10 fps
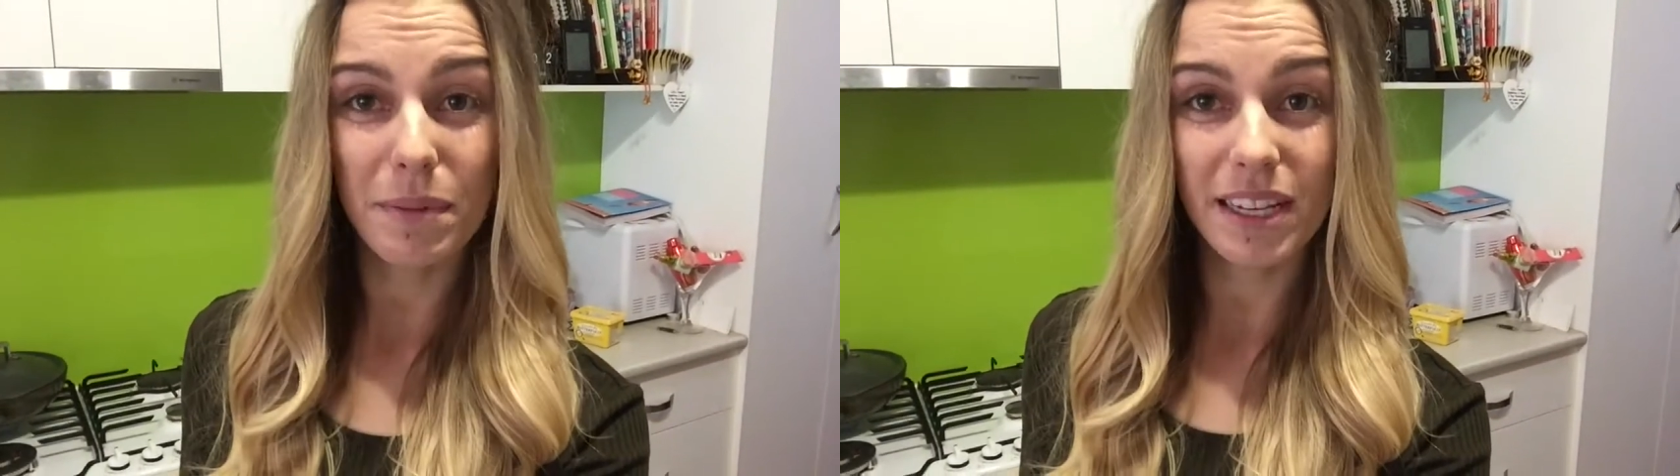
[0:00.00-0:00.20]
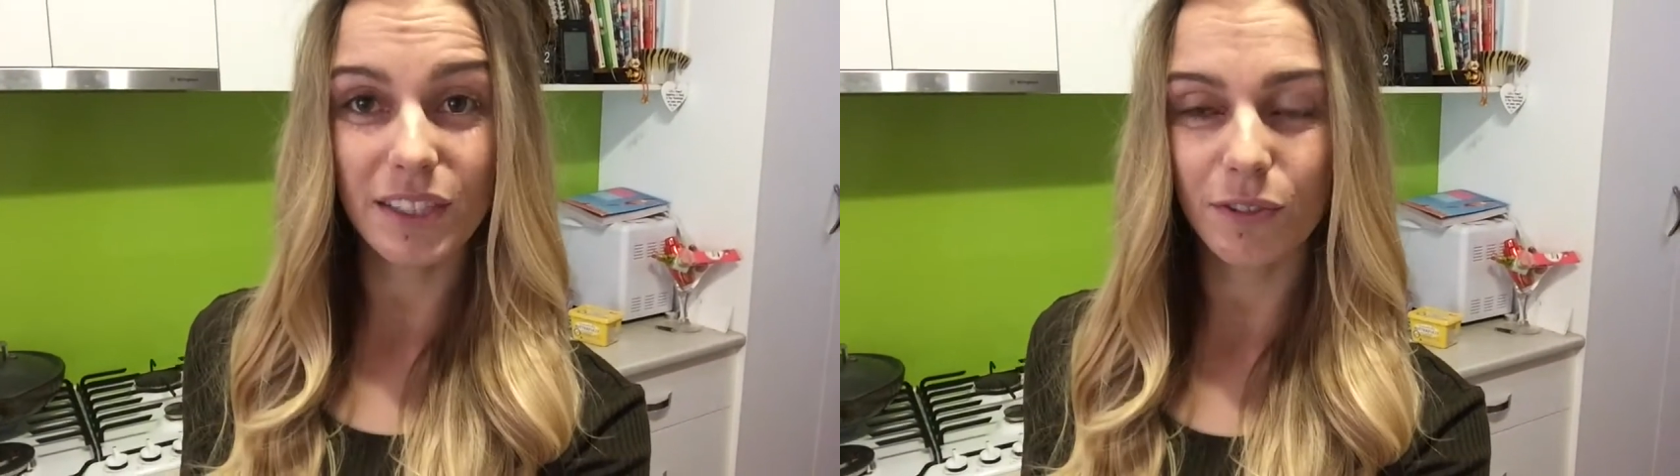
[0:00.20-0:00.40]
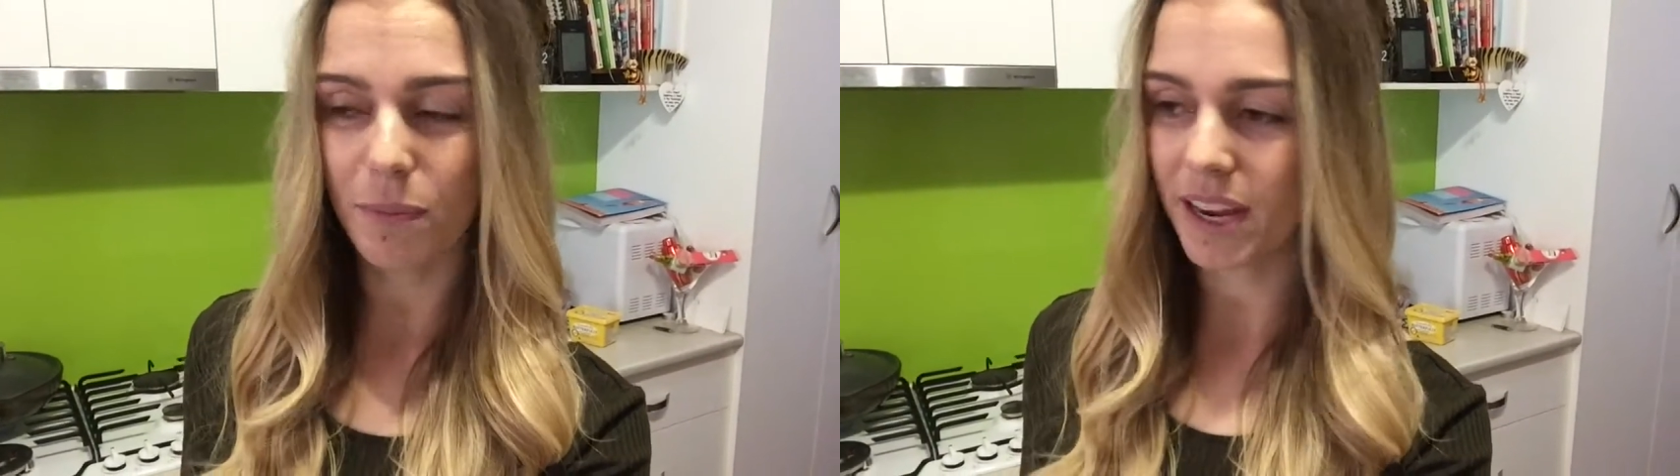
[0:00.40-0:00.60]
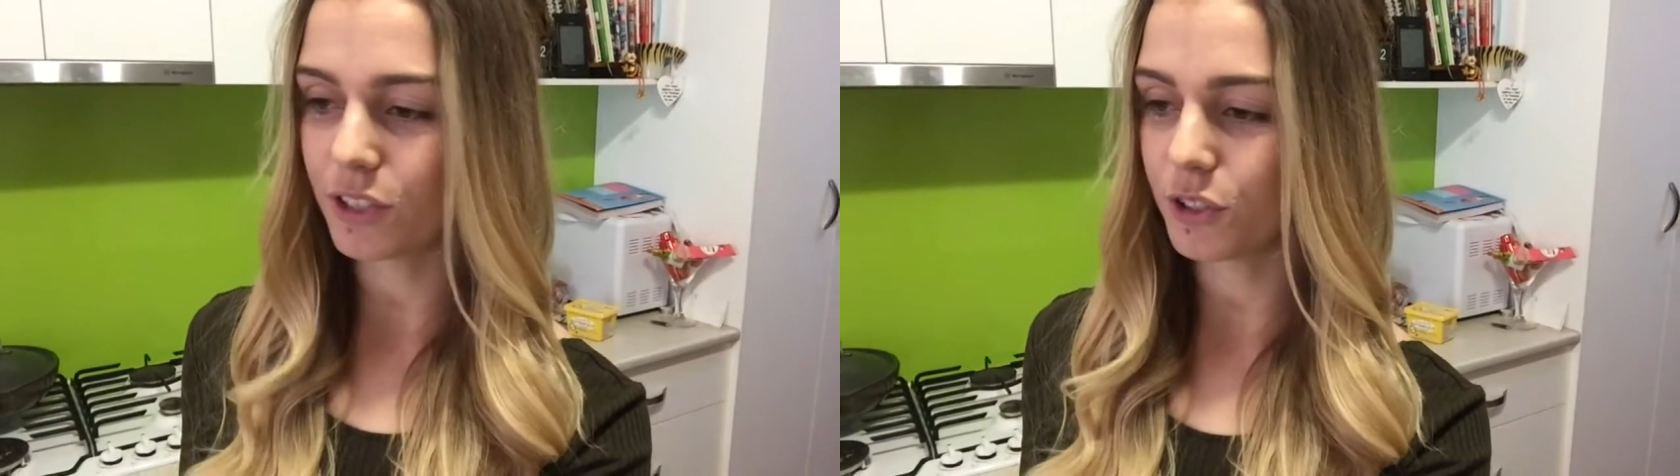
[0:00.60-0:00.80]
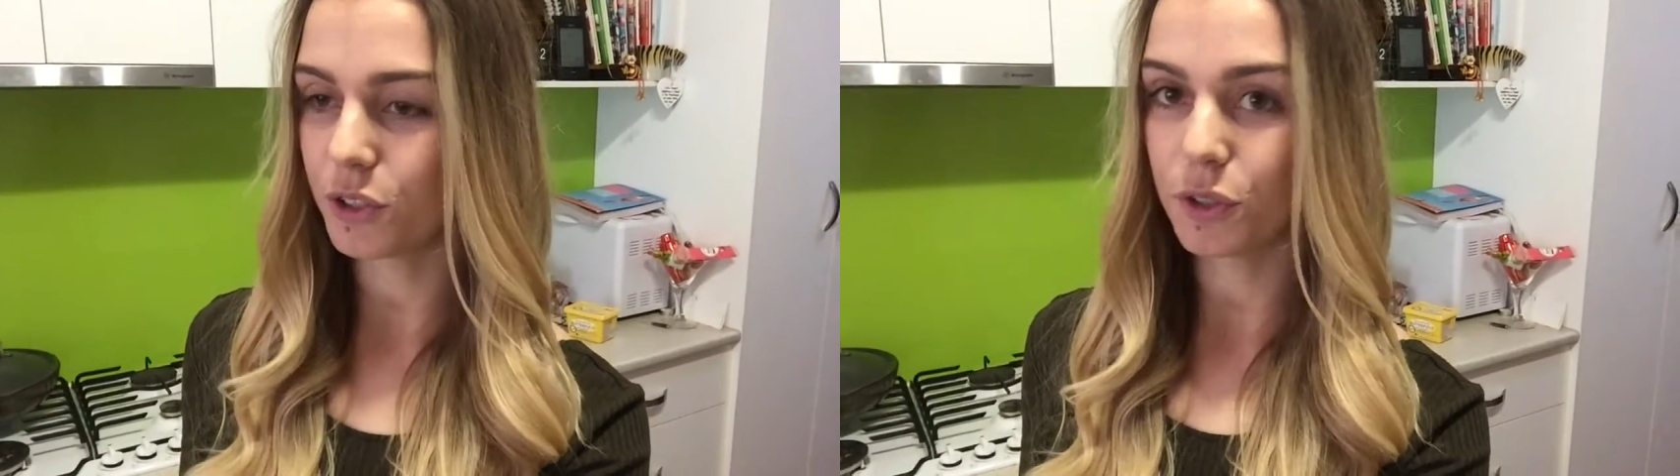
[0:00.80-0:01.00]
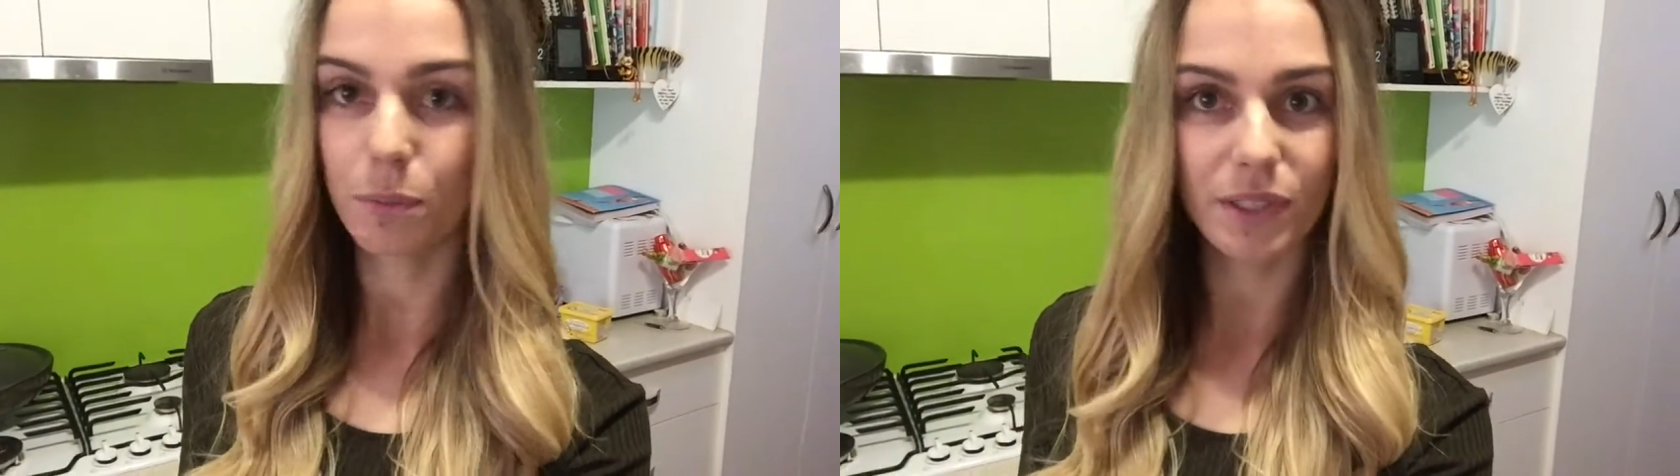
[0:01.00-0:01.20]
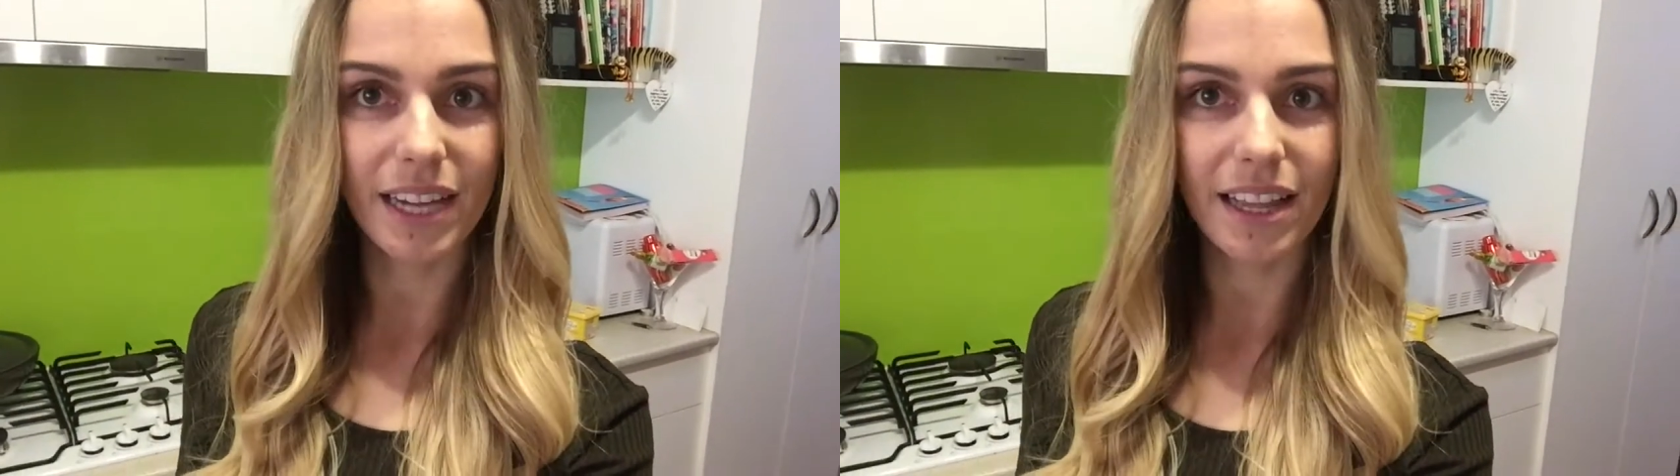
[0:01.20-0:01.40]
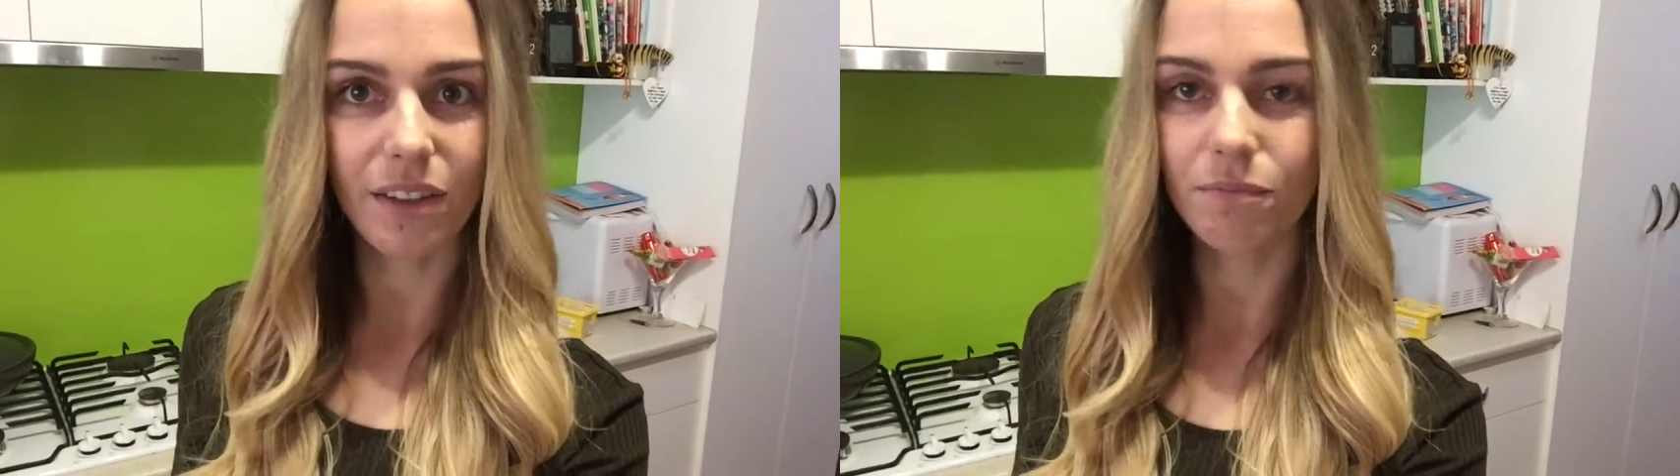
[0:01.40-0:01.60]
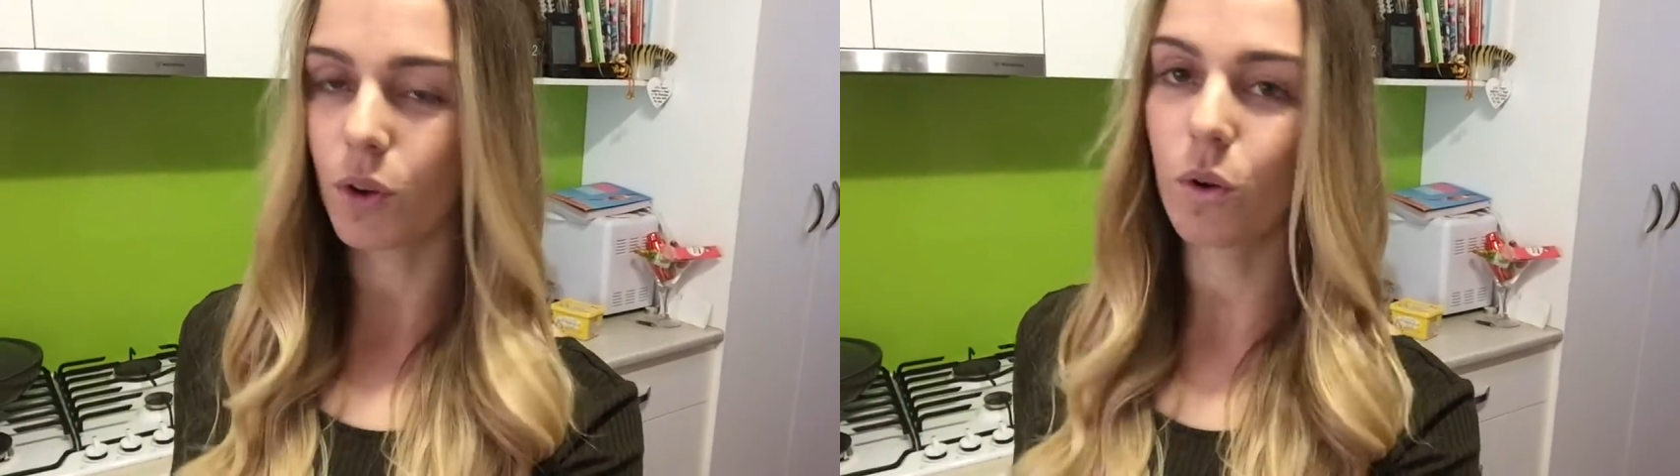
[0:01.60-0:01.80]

minutes for me to put together.